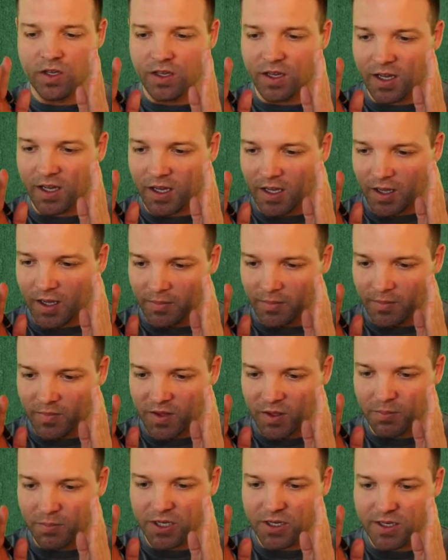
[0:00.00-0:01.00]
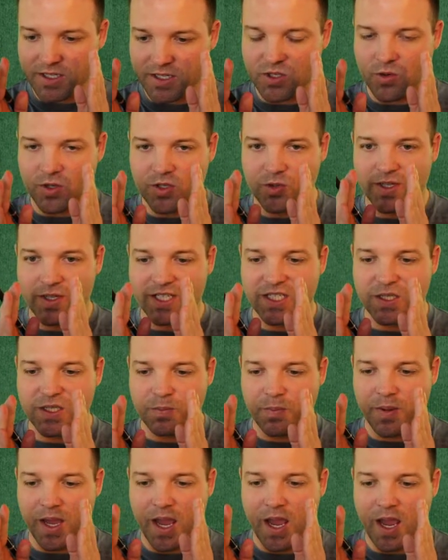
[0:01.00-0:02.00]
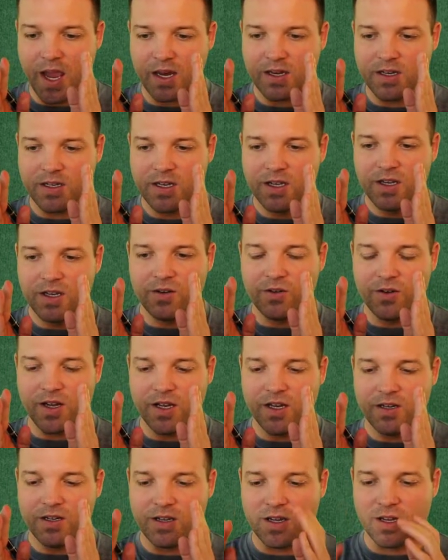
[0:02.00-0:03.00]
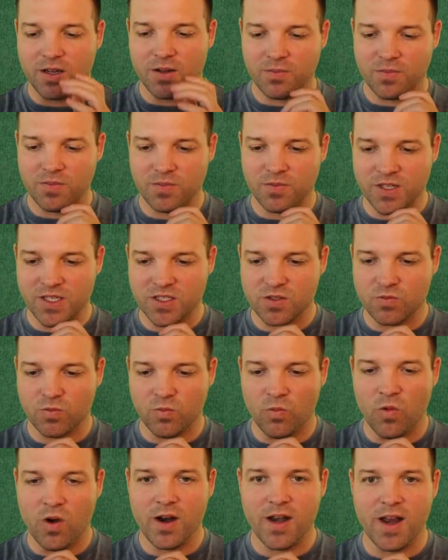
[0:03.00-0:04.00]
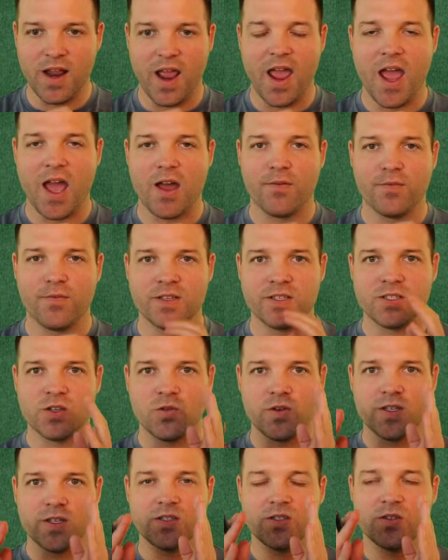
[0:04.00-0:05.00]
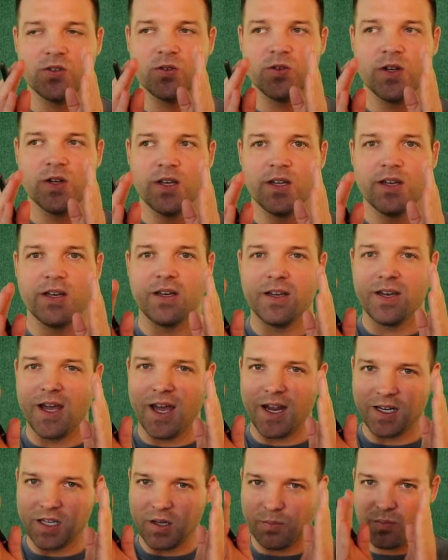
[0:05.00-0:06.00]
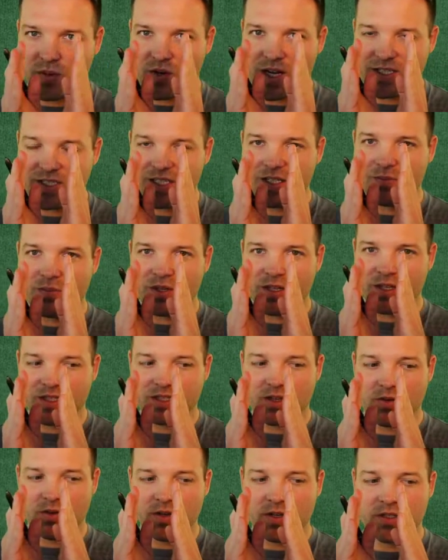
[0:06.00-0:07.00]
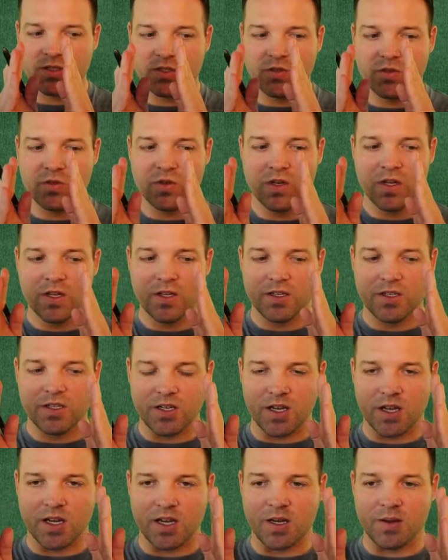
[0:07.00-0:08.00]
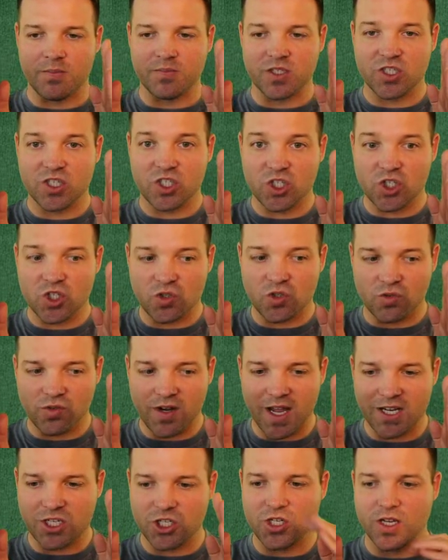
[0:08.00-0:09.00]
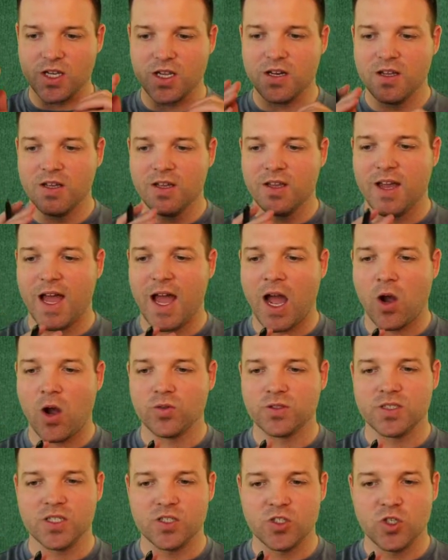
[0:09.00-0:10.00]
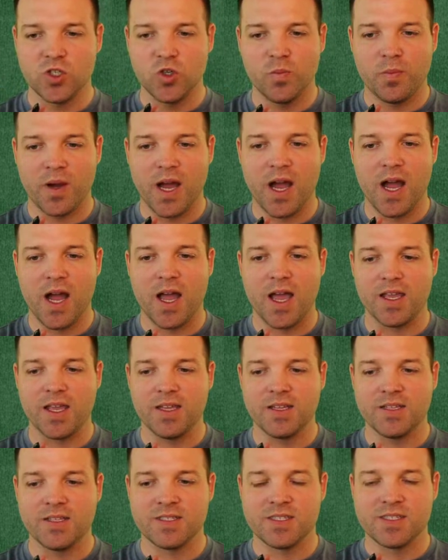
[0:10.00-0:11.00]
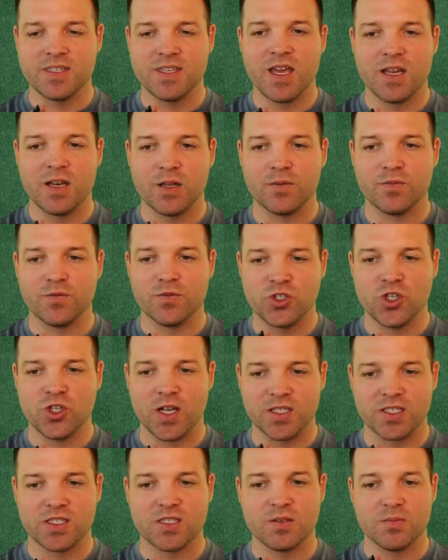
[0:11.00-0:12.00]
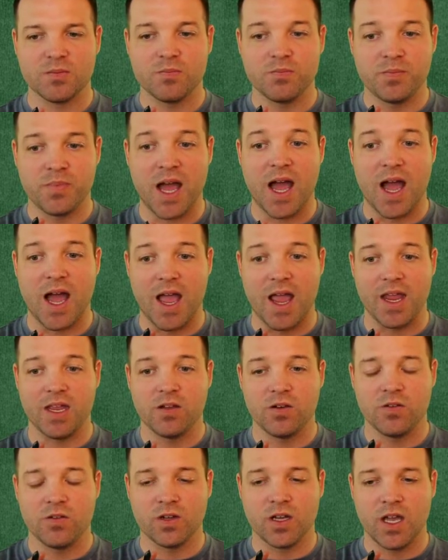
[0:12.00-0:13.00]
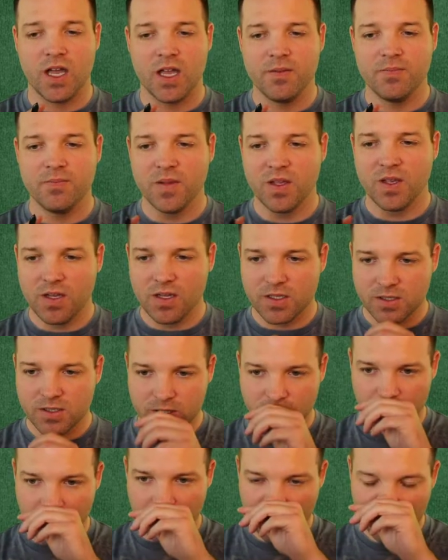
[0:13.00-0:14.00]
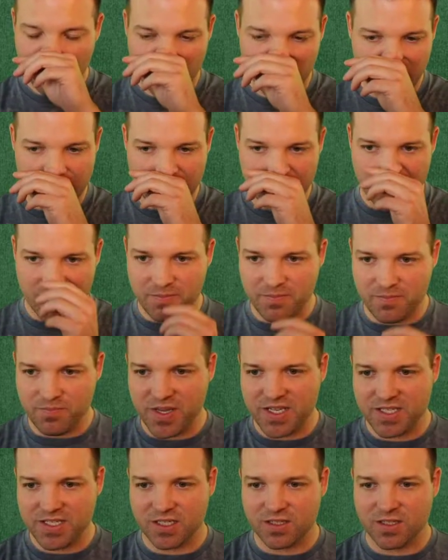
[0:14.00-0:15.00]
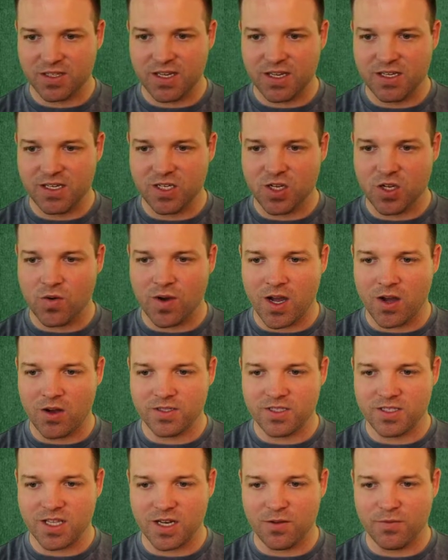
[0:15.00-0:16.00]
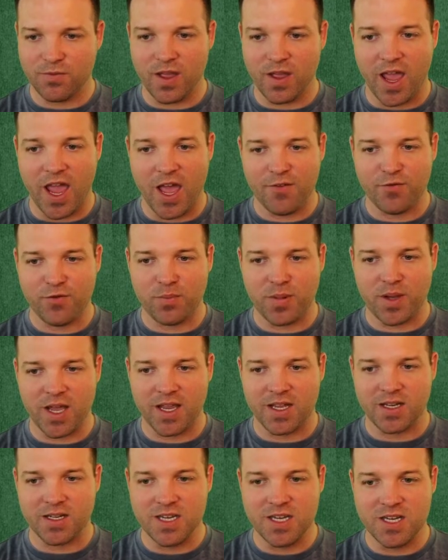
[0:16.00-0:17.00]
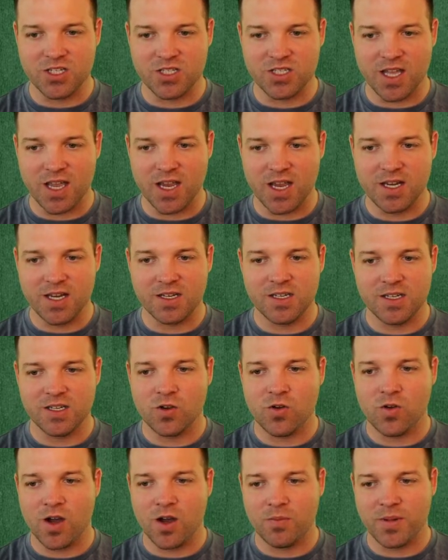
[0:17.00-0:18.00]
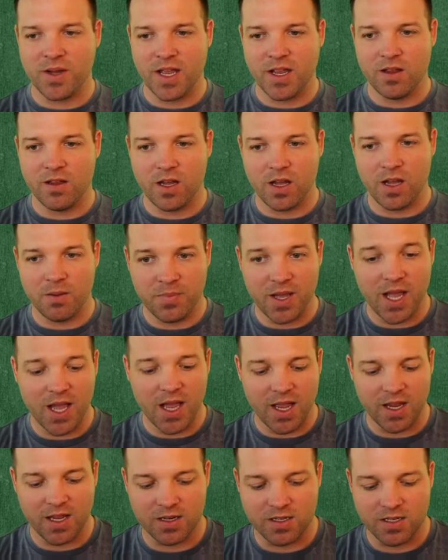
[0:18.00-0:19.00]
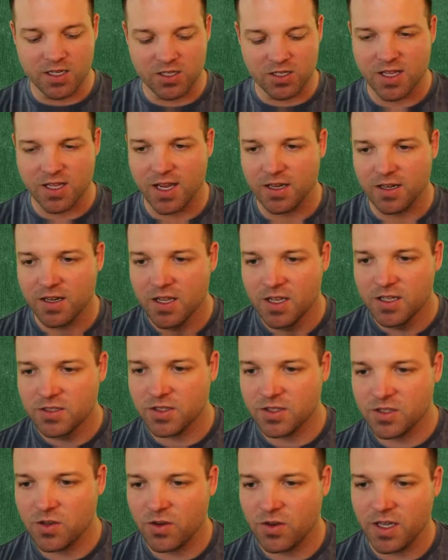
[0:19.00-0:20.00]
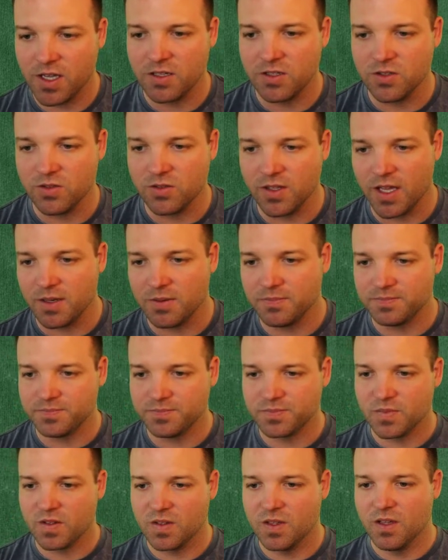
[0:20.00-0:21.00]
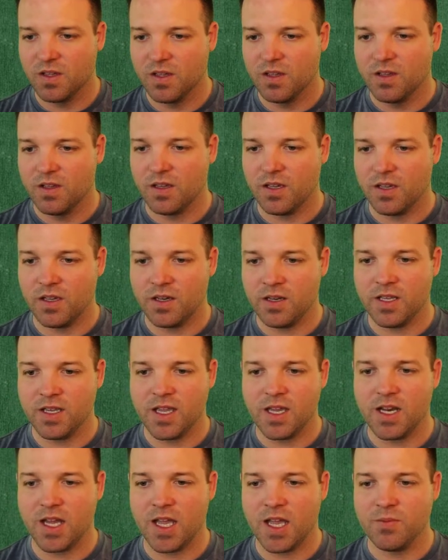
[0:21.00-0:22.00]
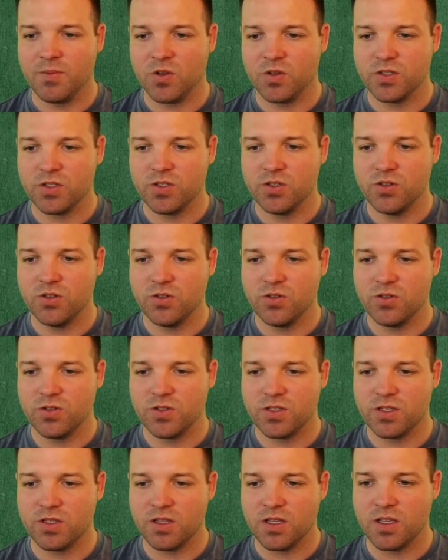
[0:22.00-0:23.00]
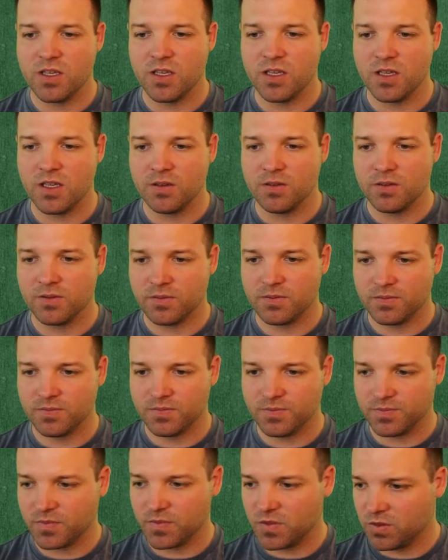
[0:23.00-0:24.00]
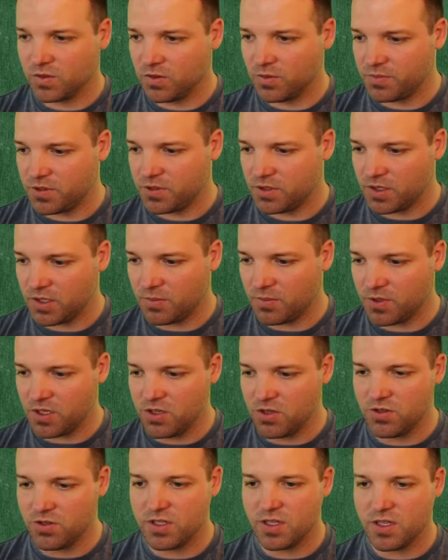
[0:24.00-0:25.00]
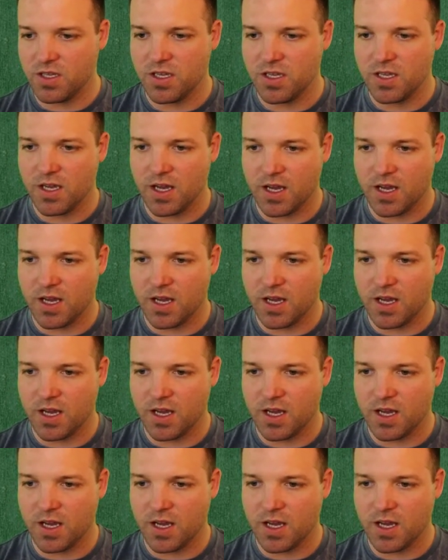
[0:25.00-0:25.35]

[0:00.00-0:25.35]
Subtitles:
the period is going to expand, right? This 1/2 is going to not compress it, but it's going to stretch it out to 2 pi instead of just pi. Okay, so basically I need to go out, instead of half a pi on each side, I need to go out by a pi on each side. So let's go ahead and do that. And again, I'm going to use the, I'm going to use the,